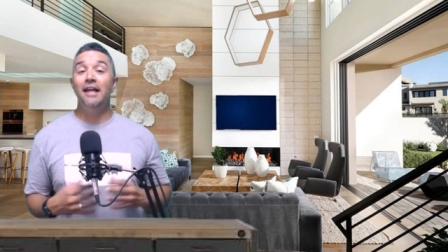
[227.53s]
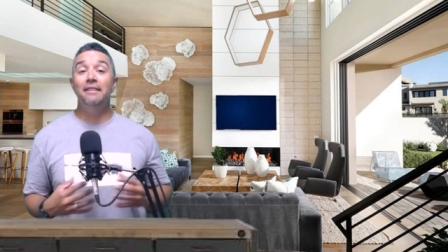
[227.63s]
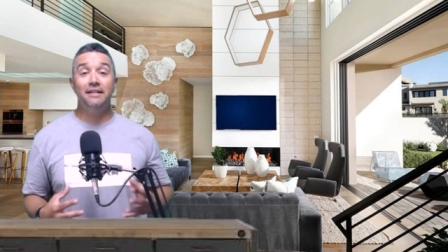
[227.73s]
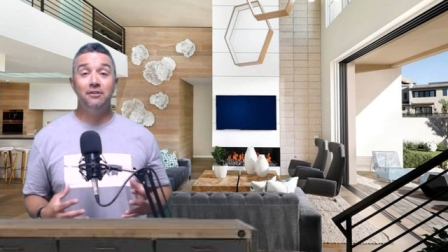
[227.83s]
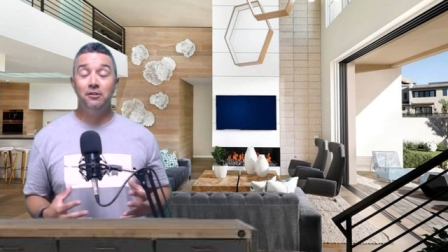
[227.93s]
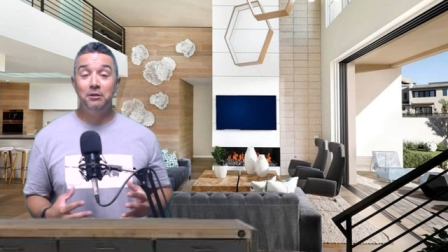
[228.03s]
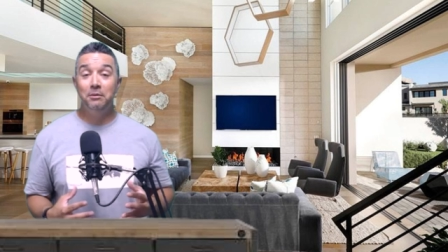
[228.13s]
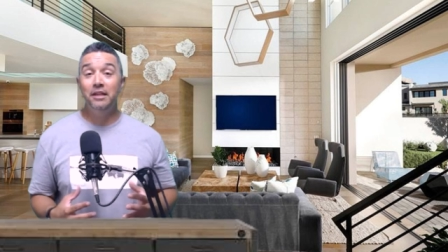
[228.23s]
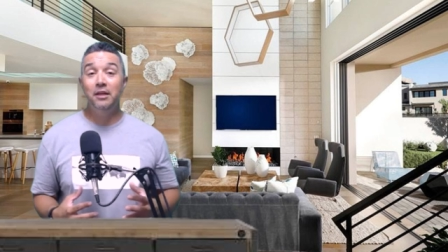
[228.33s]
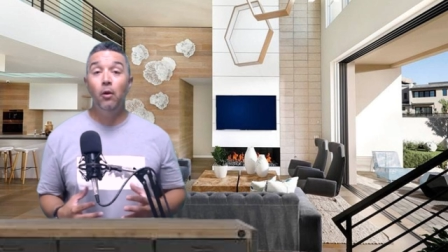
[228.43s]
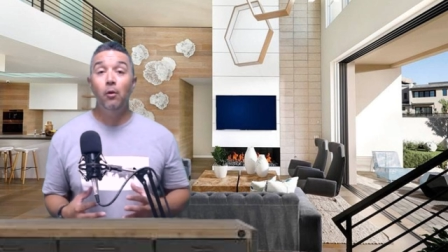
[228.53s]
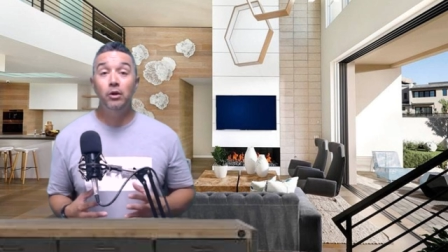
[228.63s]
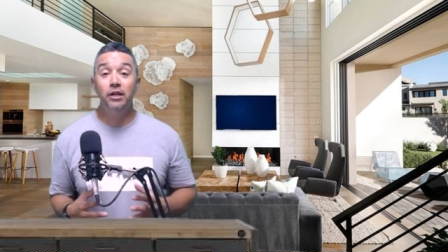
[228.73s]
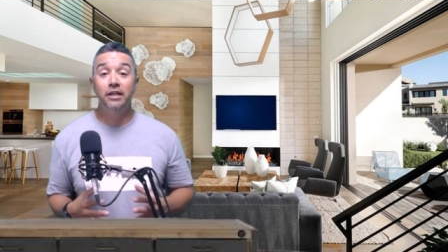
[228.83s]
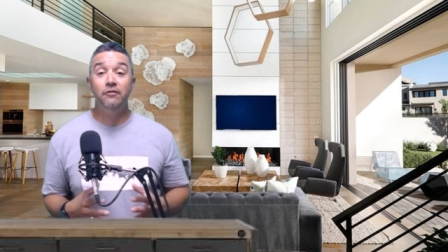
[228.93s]
And that's ultimately what we're
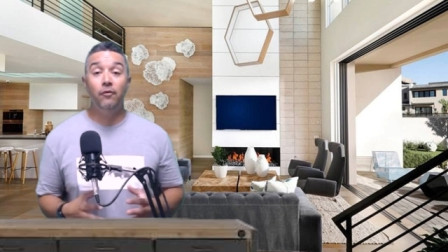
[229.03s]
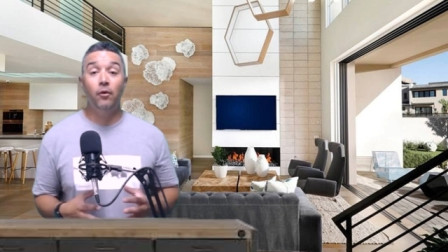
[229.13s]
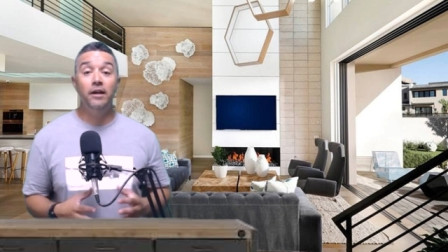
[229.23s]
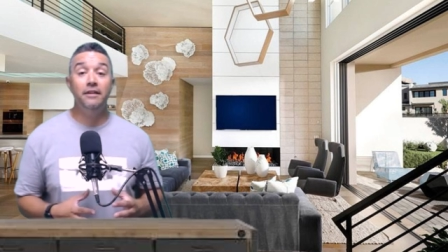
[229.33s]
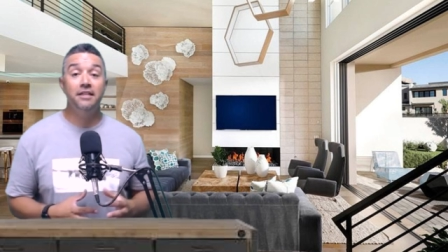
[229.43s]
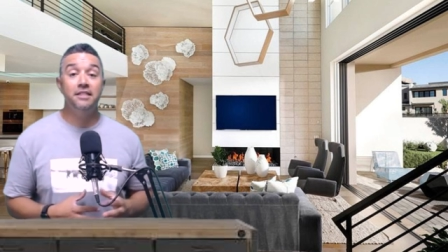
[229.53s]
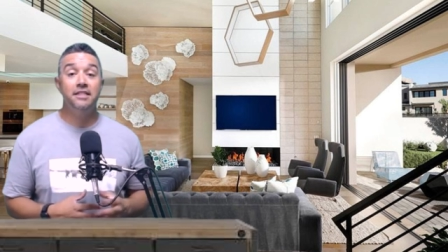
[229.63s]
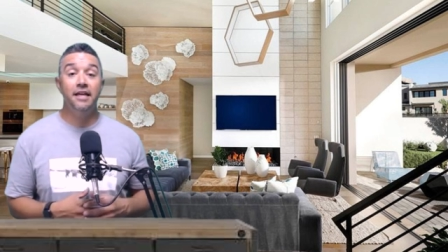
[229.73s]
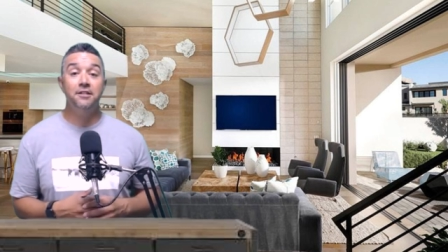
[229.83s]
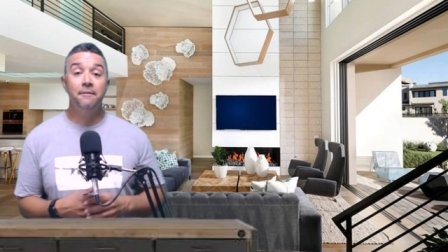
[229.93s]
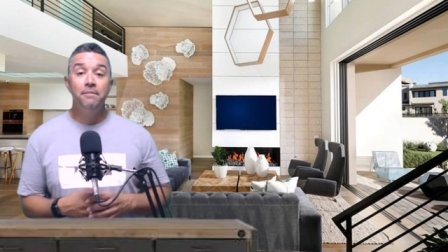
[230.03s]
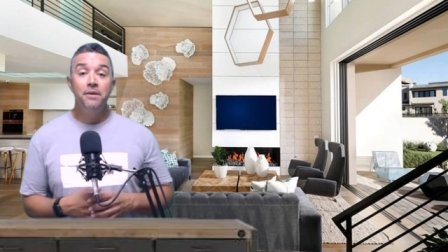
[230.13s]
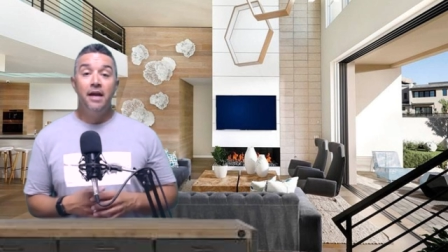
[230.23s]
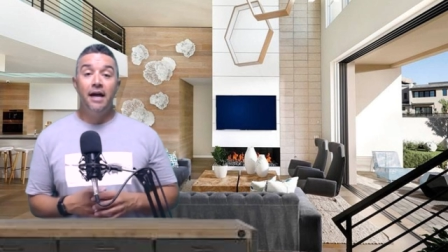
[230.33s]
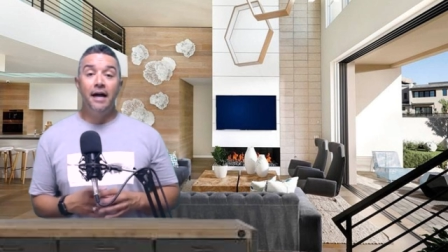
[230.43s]
looking for in this stage.
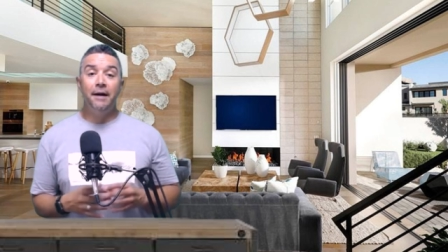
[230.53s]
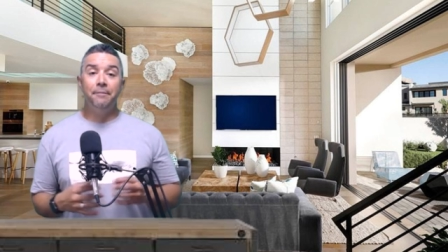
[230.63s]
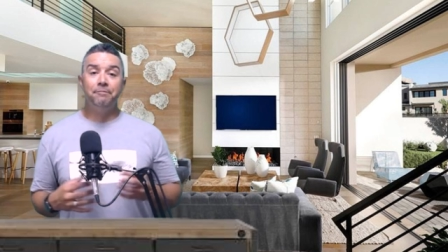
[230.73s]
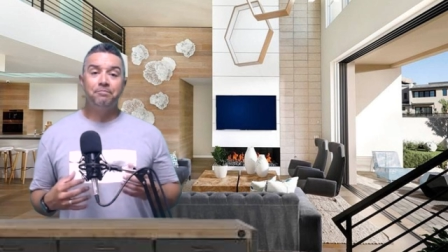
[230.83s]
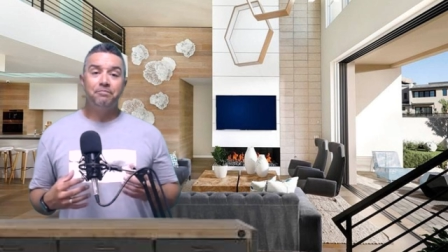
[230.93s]
Um,